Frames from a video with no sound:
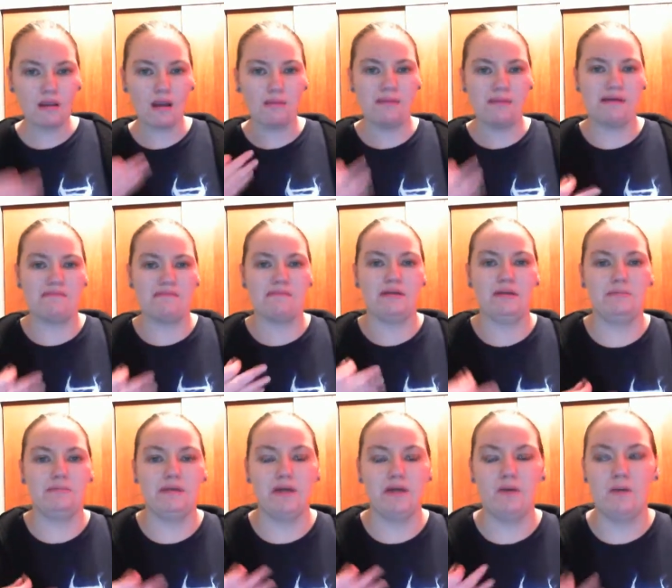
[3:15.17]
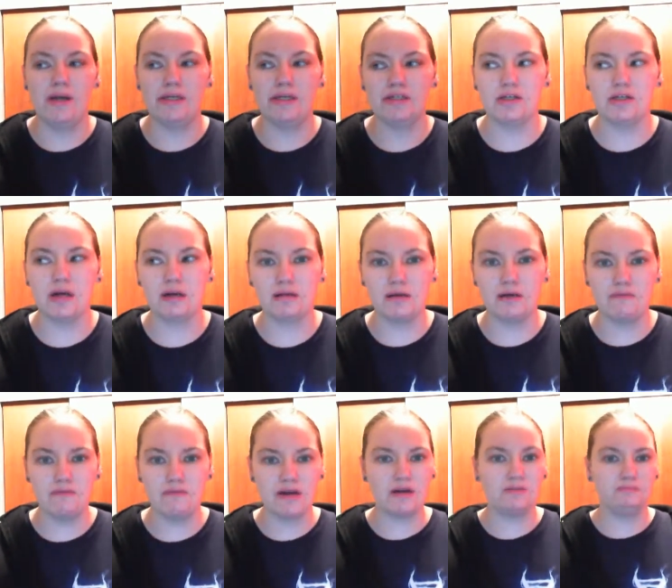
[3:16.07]
I'm not really a big white
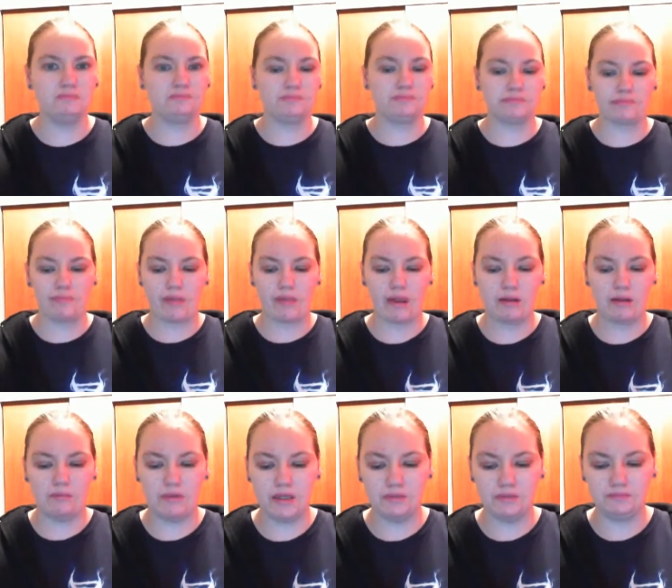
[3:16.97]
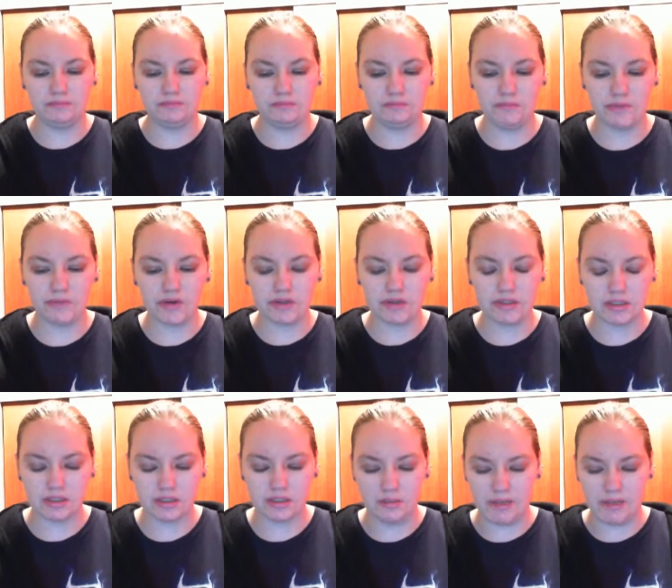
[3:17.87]
chocolate fan, but it's
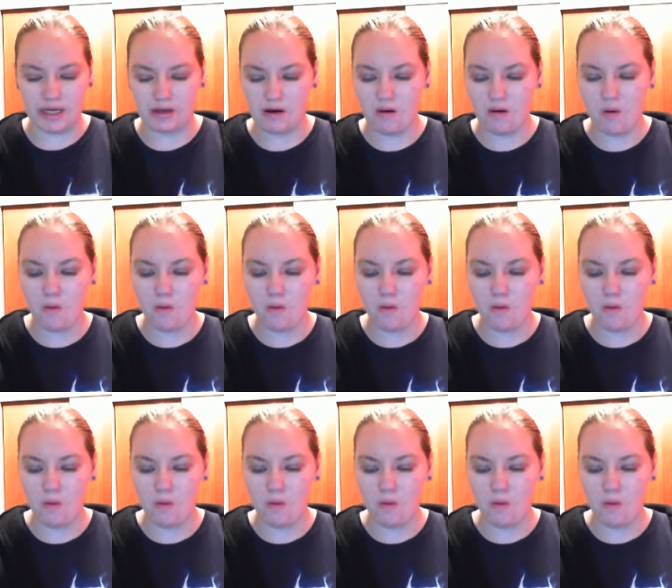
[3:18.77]
not too bad.